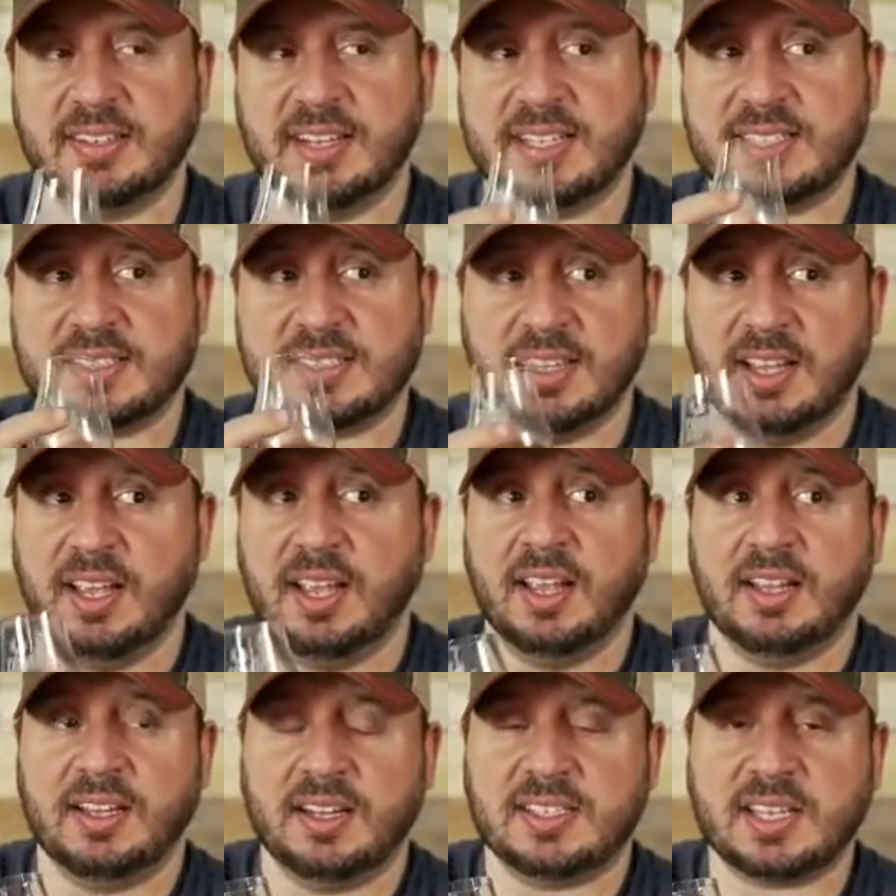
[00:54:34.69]
It's
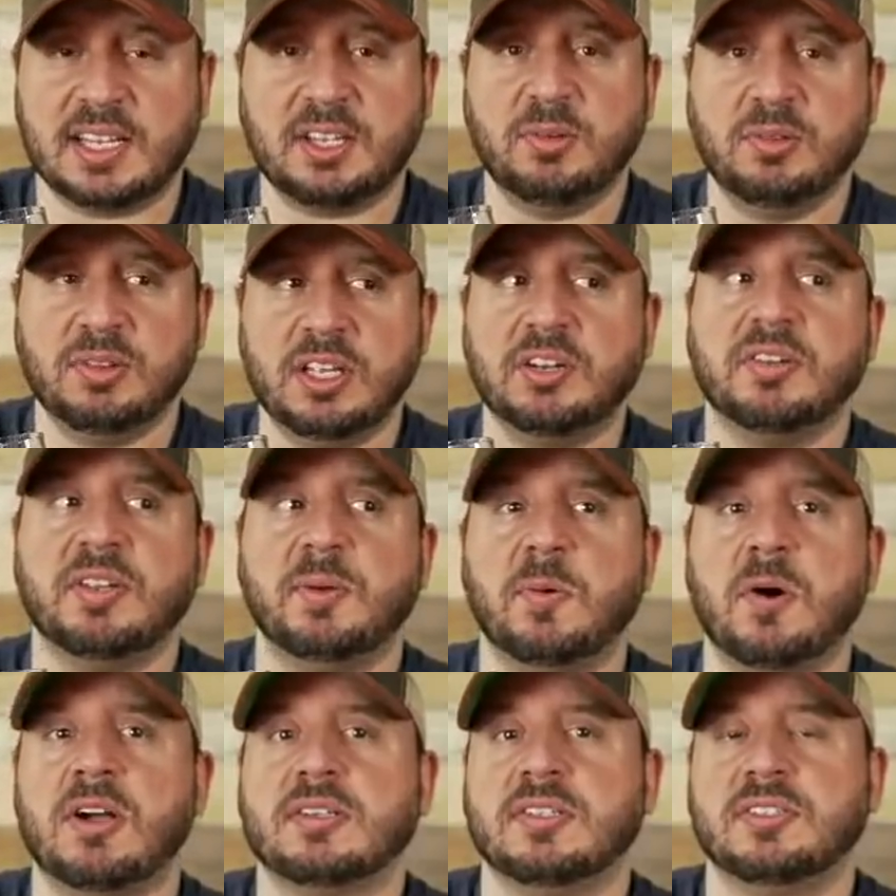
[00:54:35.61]
it's like you literally
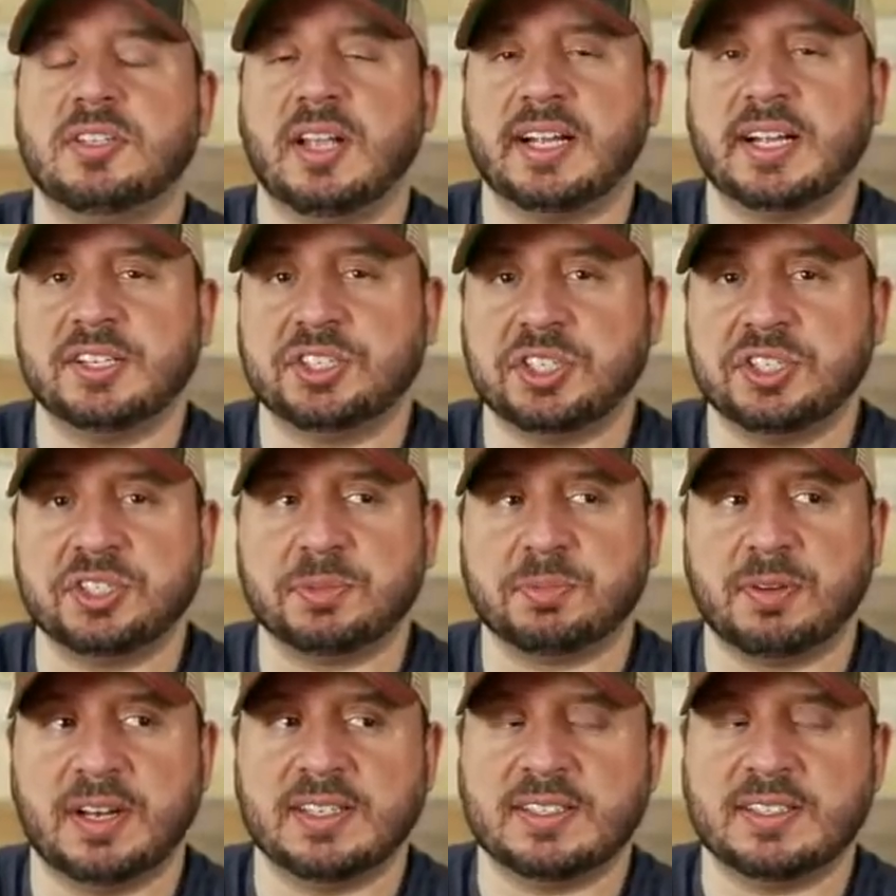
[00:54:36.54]
walked into like a gingerbread.